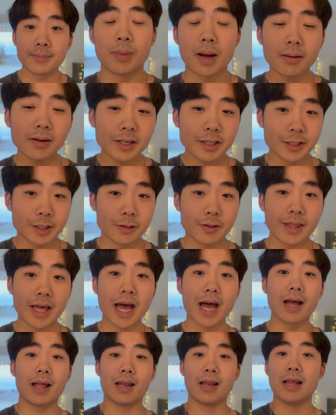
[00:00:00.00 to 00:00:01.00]
But I'm gonna do
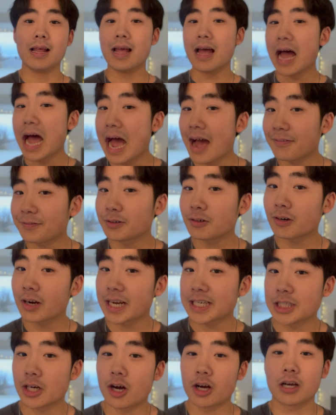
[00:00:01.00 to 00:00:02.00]
that after I
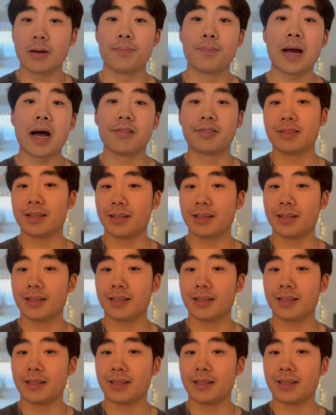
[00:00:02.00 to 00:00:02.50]
talk about the